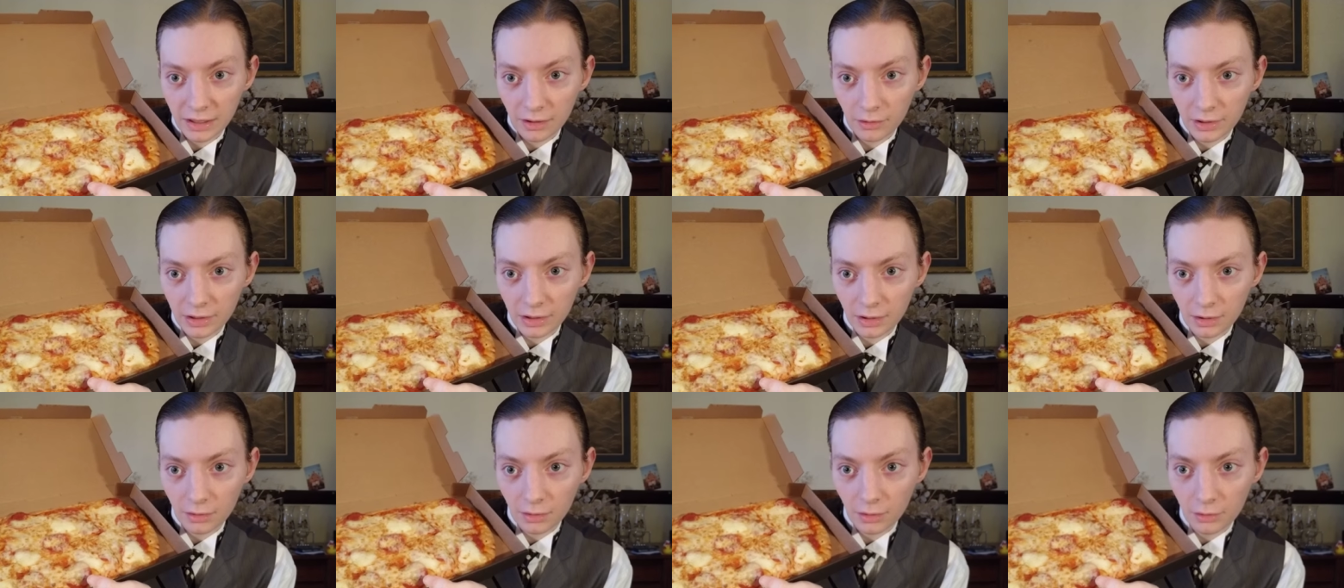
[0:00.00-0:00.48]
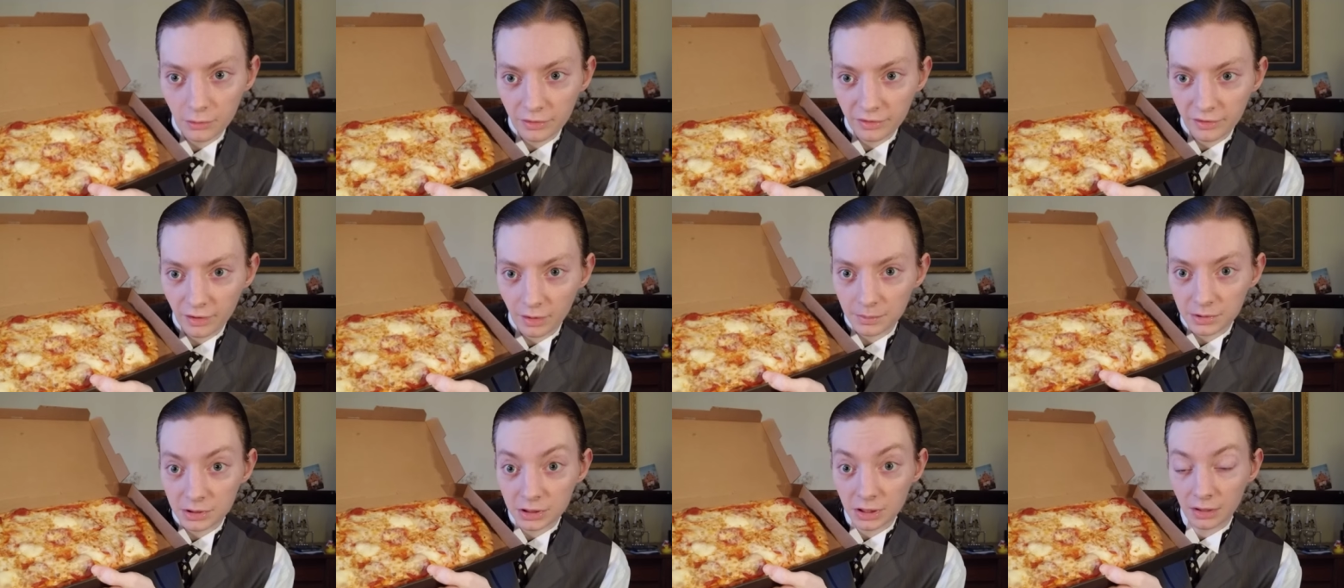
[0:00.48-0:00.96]
I'll get a
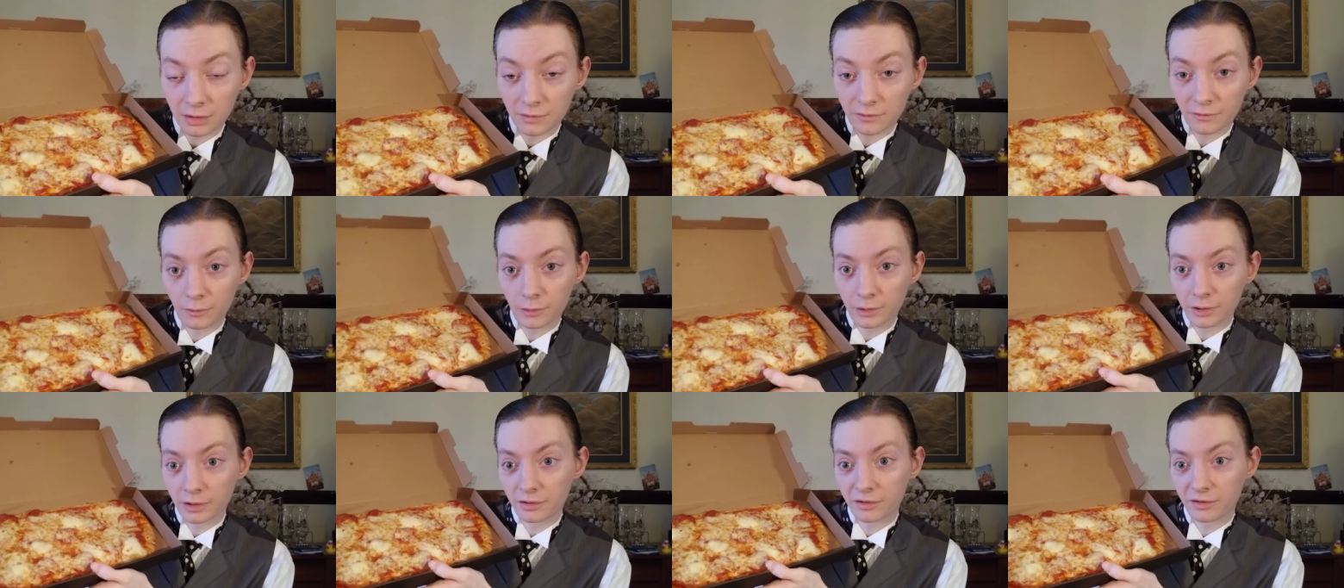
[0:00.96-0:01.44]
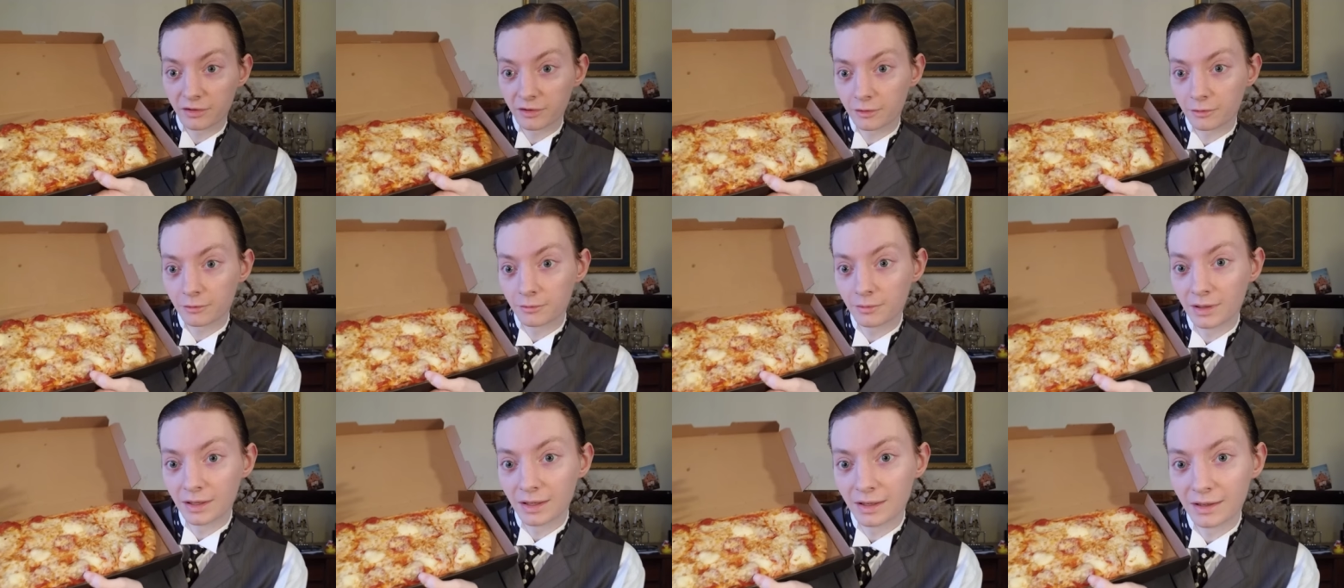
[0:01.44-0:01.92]
close-up shot for you,
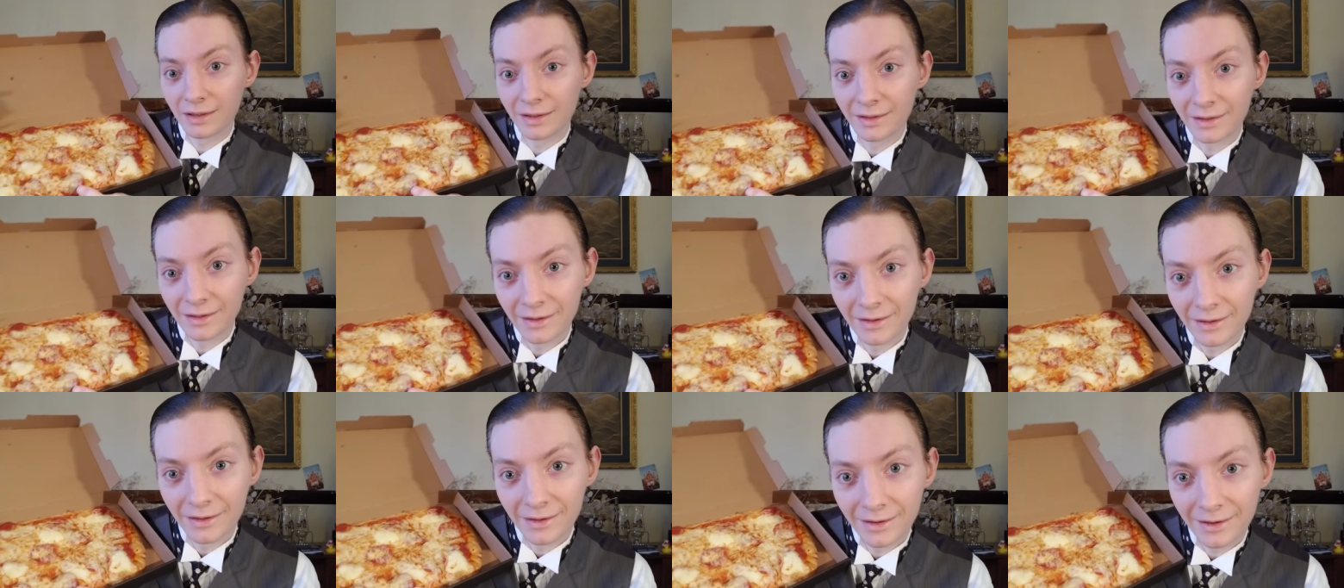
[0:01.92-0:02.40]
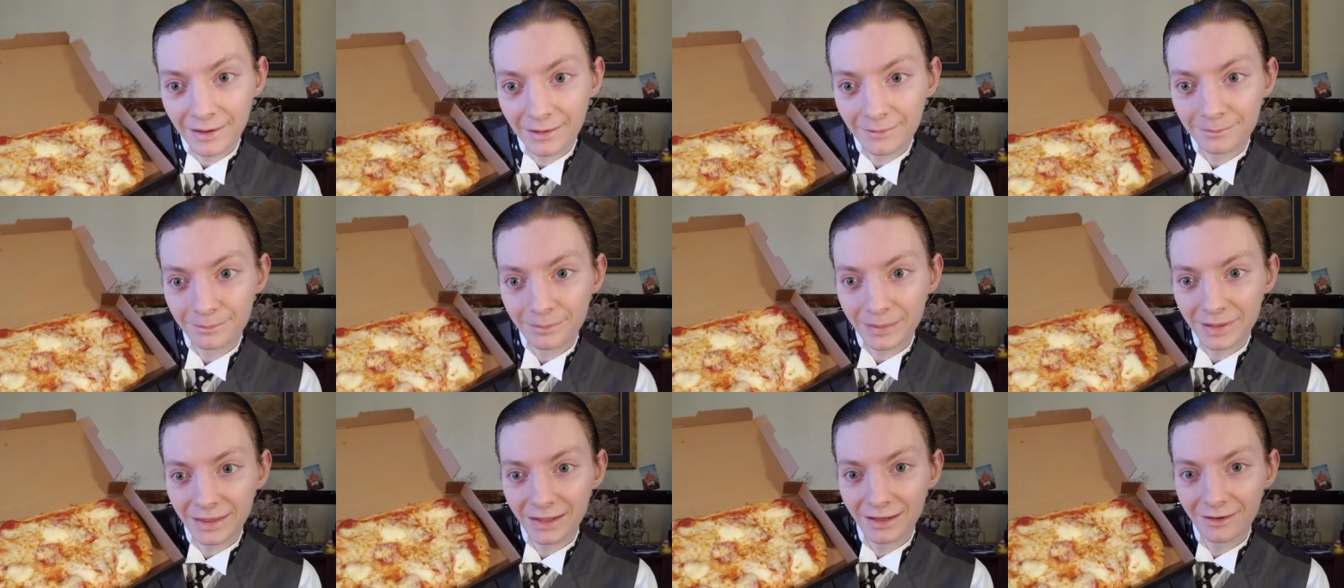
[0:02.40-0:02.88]
too. Um,
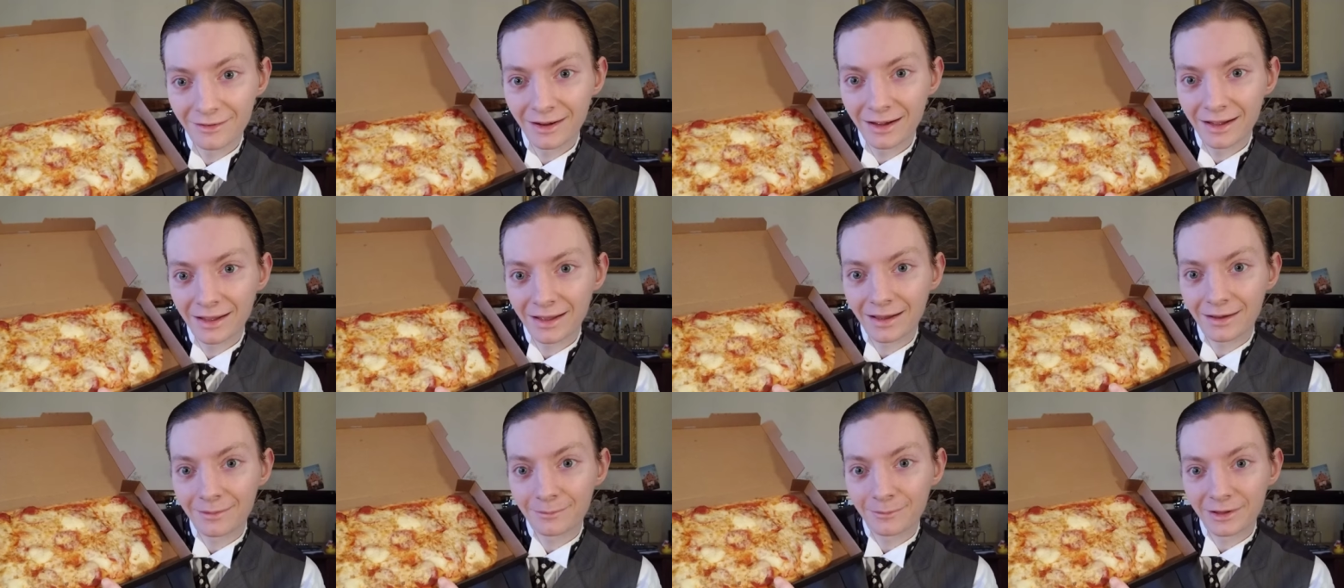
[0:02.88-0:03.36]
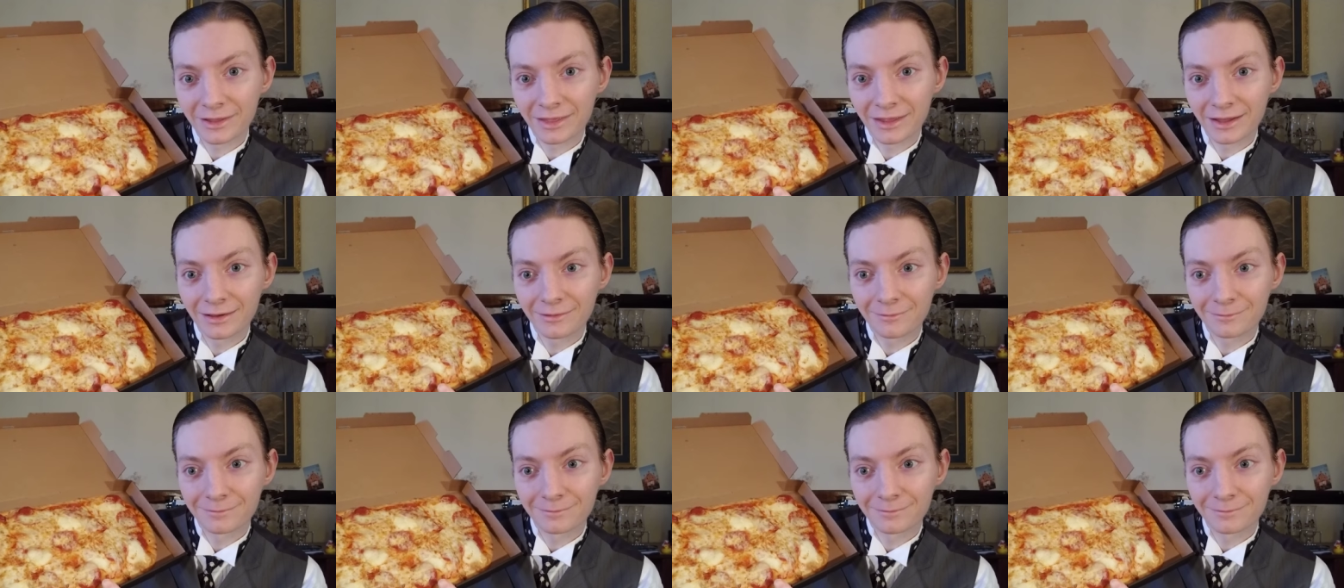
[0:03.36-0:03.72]
but there I am with it.